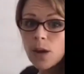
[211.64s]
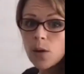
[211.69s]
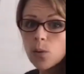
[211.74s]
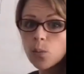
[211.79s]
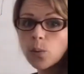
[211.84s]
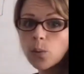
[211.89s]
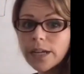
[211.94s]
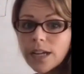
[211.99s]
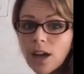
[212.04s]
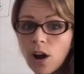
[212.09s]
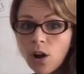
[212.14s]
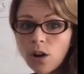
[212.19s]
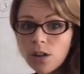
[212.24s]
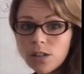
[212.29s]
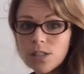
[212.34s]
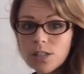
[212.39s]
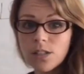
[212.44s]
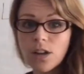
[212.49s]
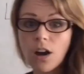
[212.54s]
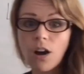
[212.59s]
we
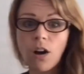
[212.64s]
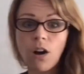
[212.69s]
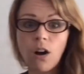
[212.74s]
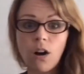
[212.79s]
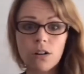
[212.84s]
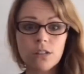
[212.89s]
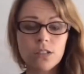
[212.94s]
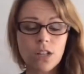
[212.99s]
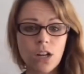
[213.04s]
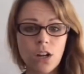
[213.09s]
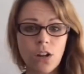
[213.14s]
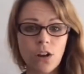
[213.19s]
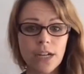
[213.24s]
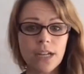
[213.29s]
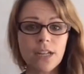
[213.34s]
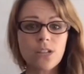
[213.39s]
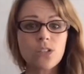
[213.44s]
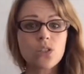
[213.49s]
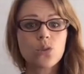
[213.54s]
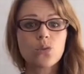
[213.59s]
ask our
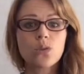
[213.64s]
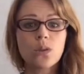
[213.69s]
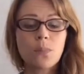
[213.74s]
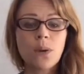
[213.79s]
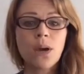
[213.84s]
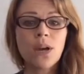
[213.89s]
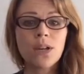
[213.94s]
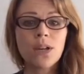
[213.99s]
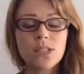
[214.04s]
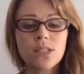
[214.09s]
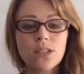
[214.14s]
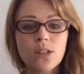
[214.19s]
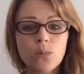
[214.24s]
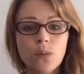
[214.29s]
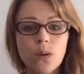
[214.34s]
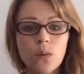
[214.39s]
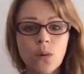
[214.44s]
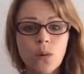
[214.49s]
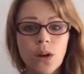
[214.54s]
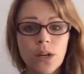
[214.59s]
client or the person that
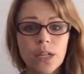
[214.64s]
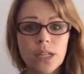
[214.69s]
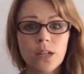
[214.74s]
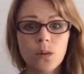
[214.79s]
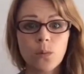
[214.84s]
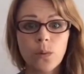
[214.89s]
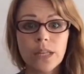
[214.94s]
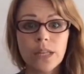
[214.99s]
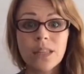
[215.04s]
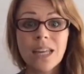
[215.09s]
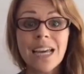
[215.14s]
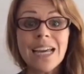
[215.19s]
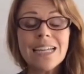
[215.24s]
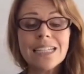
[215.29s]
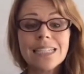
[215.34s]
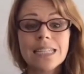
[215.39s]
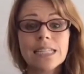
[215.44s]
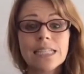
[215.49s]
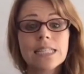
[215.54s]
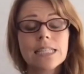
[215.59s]
we're working with
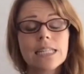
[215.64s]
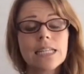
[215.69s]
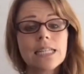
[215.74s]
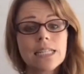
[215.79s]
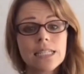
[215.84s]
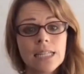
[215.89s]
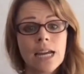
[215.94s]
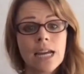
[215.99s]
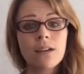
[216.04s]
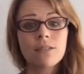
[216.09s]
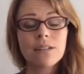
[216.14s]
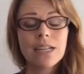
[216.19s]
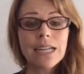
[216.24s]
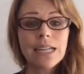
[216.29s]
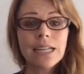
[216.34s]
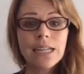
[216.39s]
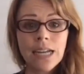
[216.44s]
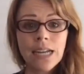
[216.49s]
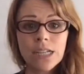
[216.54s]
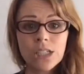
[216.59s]
to sit down
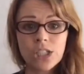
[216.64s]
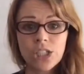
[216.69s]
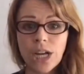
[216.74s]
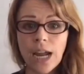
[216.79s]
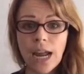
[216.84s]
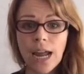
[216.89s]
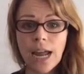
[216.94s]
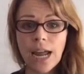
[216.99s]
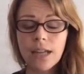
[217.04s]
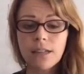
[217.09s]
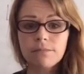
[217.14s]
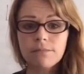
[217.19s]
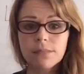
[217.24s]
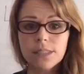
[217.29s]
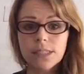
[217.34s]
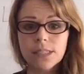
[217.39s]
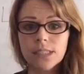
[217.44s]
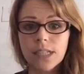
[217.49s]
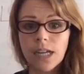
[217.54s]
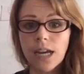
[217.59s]
in a chair
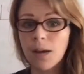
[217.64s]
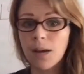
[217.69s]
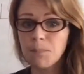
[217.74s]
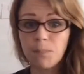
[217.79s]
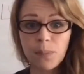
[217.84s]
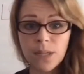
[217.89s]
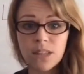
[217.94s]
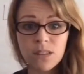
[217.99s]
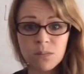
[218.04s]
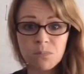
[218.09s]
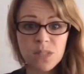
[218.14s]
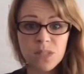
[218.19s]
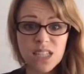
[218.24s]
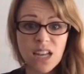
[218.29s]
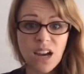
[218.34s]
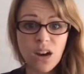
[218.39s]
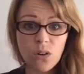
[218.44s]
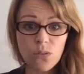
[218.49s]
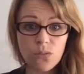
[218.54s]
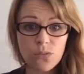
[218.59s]
and be
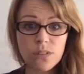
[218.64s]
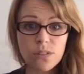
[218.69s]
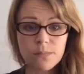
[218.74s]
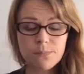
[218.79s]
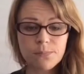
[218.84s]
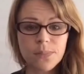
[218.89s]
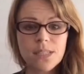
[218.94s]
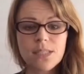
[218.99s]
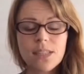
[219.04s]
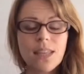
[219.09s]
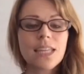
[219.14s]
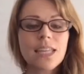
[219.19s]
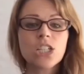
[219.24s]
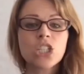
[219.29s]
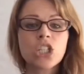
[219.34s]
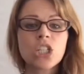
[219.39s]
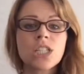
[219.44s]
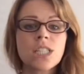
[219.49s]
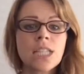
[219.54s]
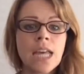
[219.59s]
themselves. So they
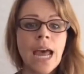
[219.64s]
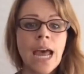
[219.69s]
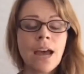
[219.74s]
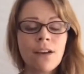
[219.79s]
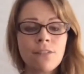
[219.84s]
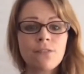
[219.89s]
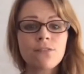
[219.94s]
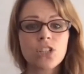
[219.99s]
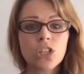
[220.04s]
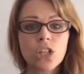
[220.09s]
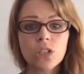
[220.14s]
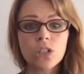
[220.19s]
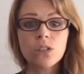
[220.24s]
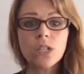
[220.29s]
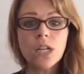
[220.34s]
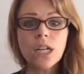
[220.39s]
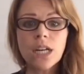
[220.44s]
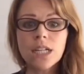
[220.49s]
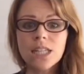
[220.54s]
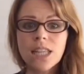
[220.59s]
just have to
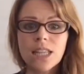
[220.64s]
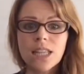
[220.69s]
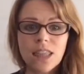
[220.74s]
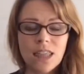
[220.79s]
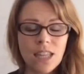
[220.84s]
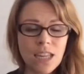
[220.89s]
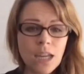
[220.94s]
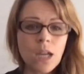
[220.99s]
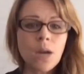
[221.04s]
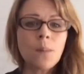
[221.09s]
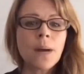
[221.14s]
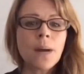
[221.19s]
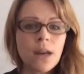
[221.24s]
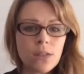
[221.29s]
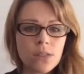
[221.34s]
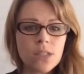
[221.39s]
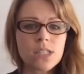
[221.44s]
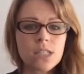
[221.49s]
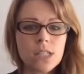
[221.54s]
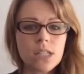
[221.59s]
think
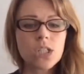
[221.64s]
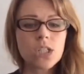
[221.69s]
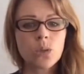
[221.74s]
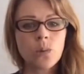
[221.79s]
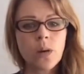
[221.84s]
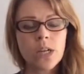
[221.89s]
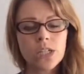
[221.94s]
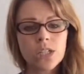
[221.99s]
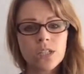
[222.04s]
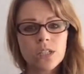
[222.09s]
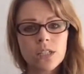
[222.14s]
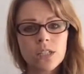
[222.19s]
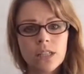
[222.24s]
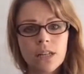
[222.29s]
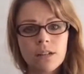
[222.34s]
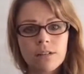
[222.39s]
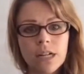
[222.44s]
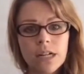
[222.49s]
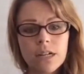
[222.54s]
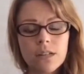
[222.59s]
about the situation that
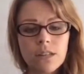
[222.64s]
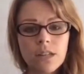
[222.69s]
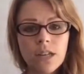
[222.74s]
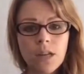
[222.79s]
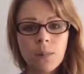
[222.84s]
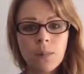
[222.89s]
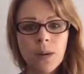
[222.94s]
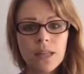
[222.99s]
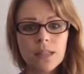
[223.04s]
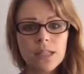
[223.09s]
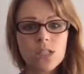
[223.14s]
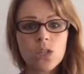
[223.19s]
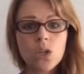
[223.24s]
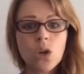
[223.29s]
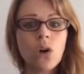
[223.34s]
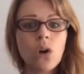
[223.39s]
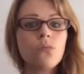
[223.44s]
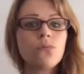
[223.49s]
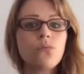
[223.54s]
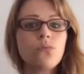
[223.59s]
they're in, think about this
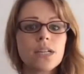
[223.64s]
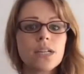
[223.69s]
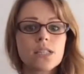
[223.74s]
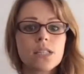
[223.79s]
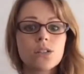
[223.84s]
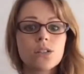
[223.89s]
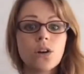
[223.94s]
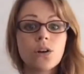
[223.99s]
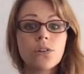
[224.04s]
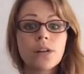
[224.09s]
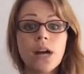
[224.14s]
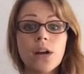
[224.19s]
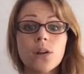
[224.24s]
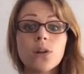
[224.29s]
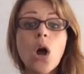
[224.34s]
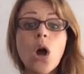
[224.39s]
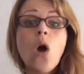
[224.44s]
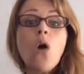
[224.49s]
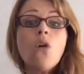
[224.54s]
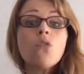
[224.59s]
conflict scenario
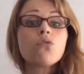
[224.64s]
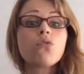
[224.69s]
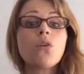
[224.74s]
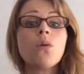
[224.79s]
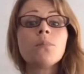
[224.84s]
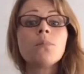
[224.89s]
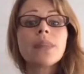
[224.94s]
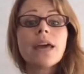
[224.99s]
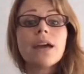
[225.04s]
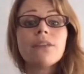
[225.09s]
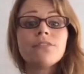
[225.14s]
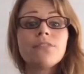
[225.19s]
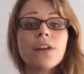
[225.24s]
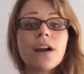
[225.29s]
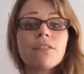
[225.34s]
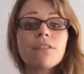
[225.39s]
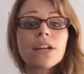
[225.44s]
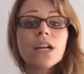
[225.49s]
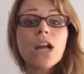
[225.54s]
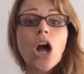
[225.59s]
from their
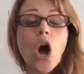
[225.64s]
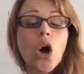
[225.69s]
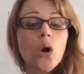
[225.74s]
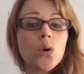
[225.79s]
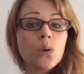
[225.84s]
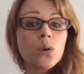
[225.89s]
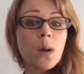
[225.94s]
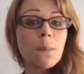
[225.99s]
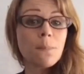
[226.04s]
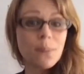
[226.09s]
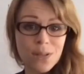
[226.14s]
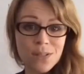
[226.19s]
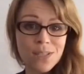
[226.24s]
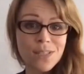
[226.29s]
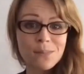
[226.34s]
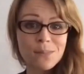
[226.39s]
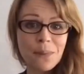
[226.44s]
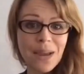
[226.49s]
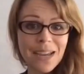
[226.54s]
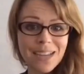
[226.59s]
very own
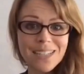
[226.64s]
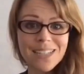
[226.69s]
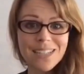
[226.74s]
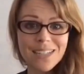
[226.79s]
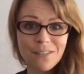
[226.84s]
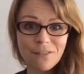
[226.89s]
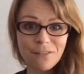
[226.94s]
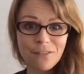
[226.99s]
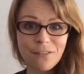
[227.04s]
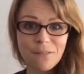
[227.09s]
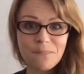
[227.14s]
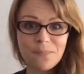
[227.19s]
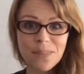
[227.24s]
perspective.